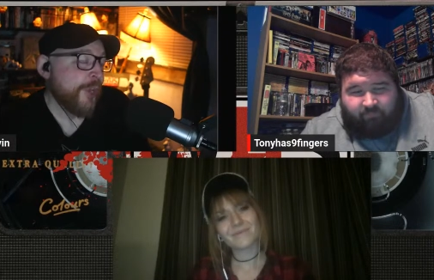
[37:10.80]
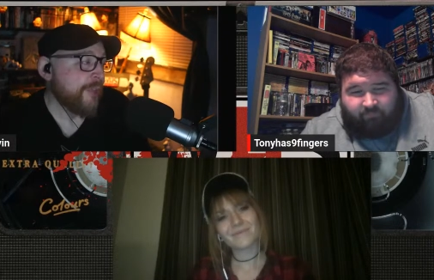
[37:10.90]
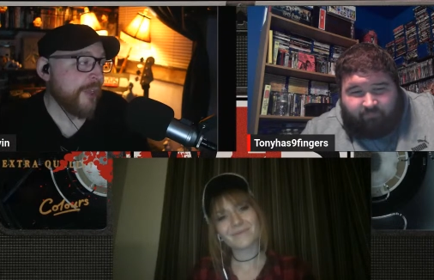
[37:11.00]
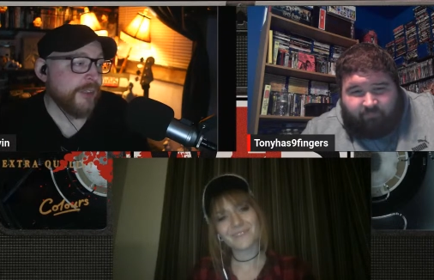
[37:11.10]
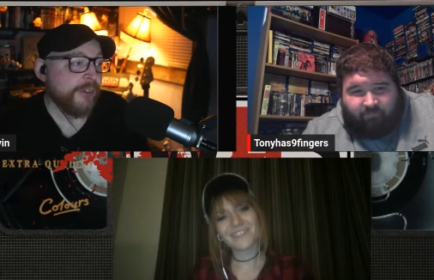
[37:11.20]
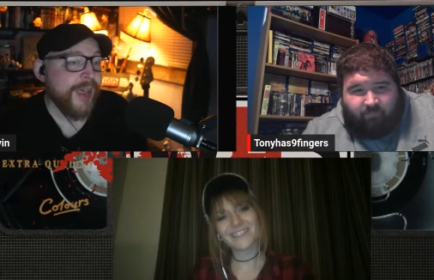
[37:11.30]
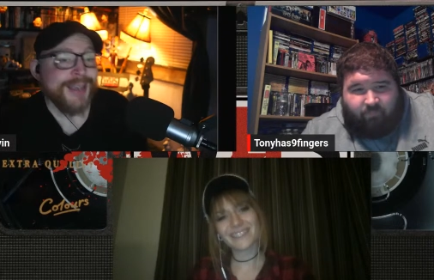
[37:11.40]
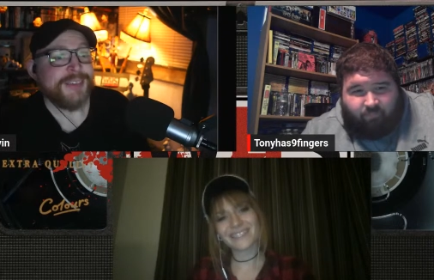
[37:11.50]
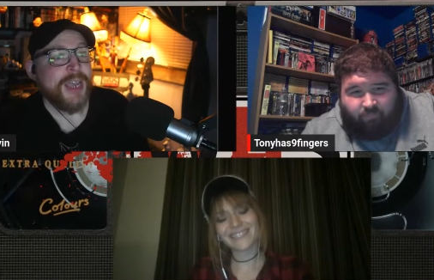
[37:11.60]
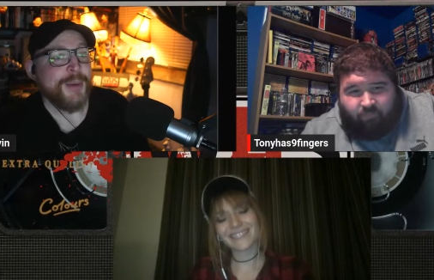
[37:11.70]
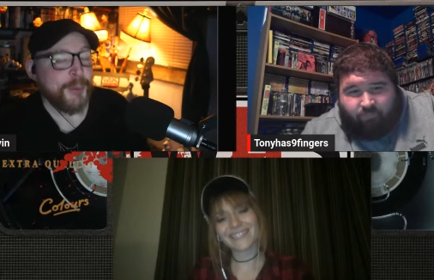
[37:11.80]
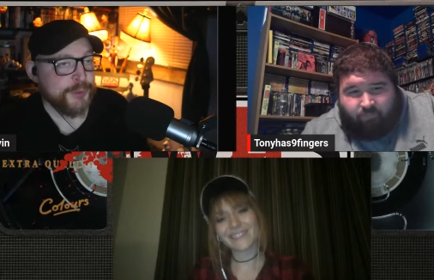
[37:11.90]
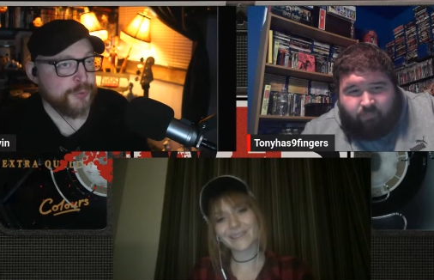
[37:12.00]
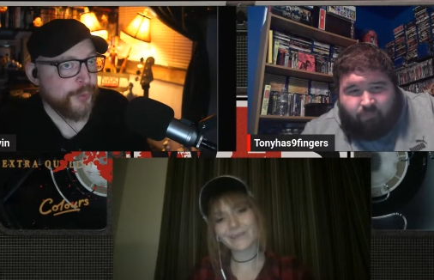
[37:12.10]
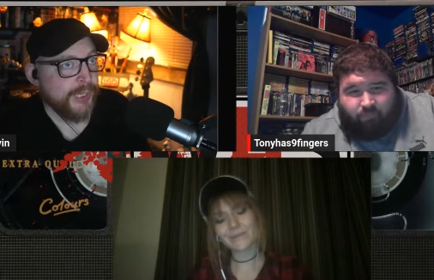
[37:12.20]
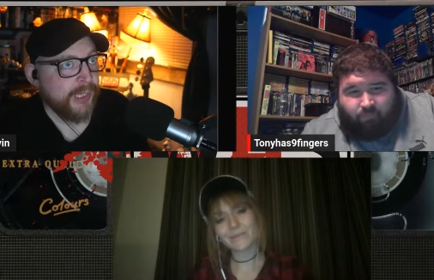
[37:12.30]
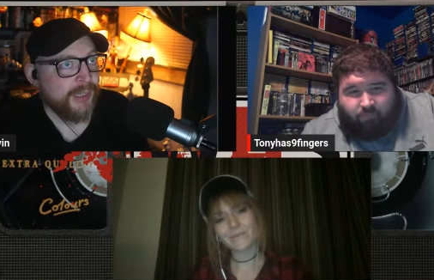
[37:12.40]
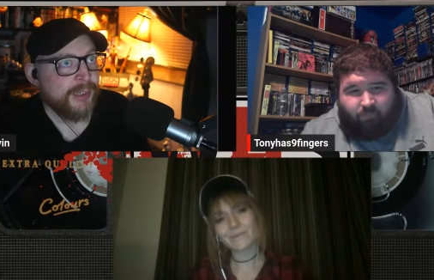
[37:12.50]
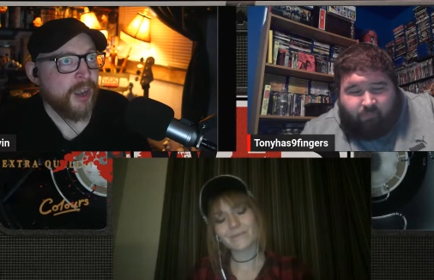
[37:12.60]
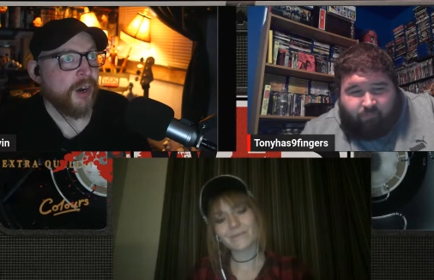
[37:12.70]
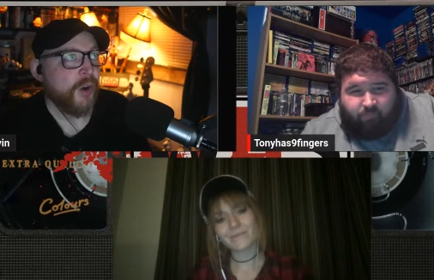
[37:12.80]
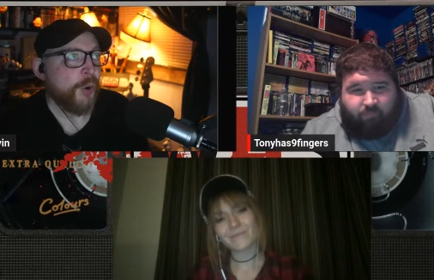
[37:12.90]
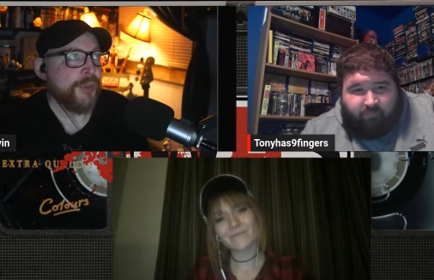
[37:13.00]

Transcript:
Speaker 1: I think the last time I was really gung ho